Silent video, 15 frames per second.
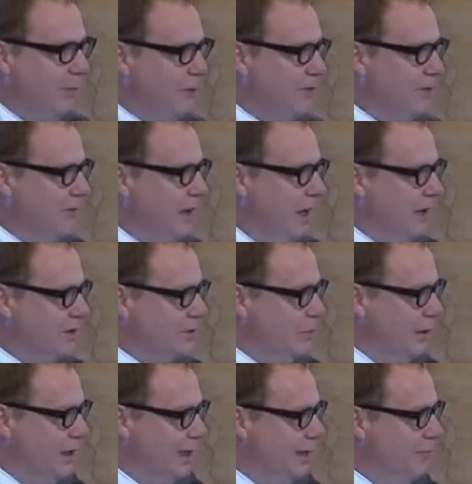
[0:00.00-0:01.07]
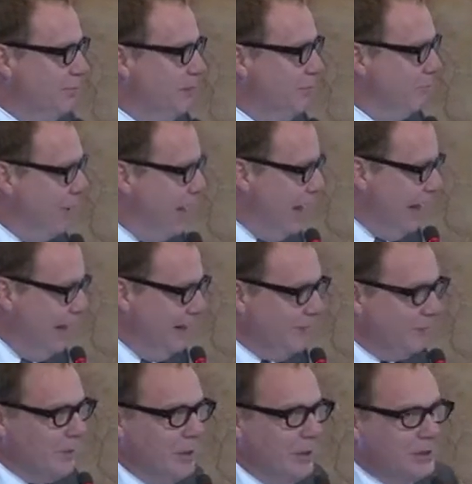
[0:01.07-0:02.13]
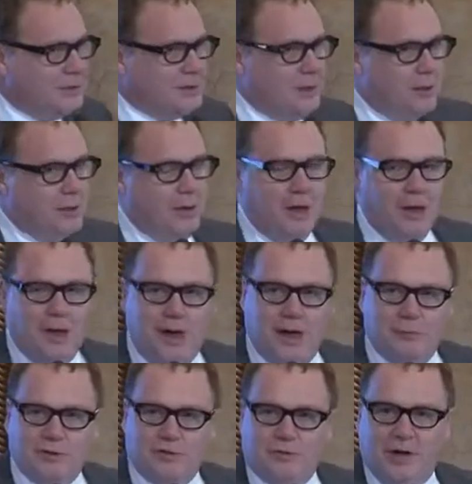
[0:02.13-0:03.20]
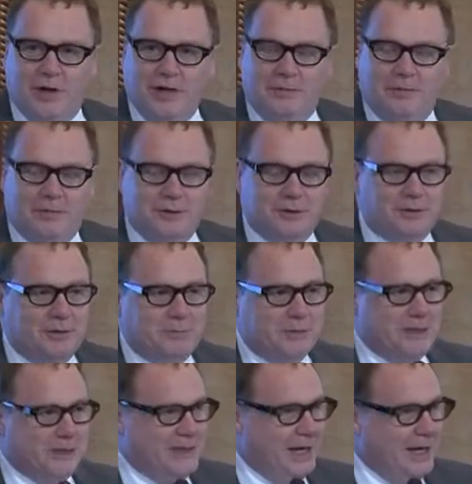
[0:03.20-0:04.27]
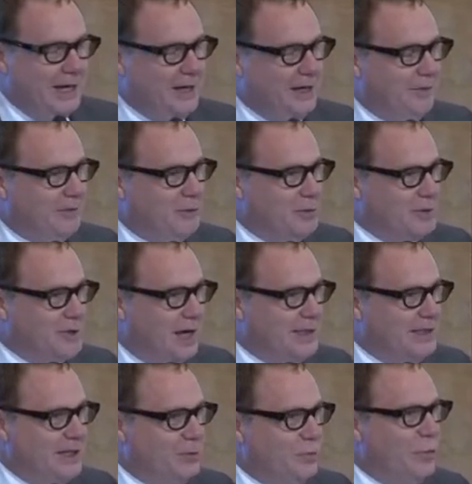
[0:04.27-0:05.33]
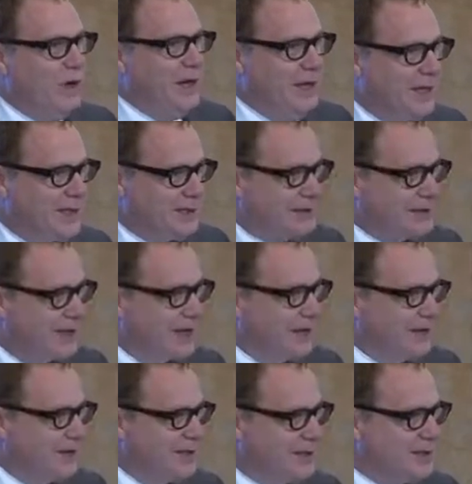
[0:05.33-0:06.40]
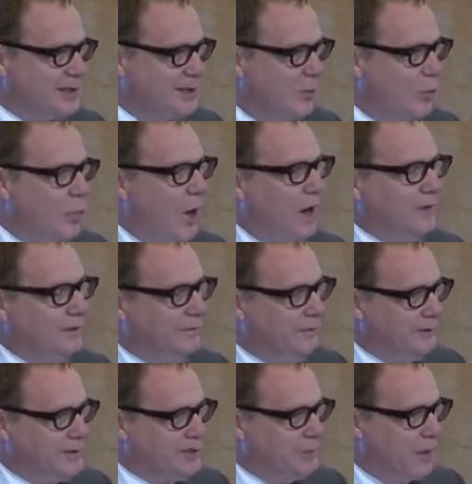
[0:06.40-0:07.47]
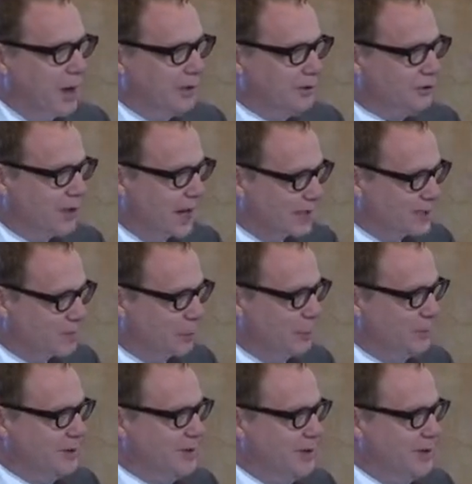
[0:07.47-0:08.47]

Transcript: most of last week in Mumbai, so I was ready for a trip to Delhi, and of course I did witness this wonderful smart transport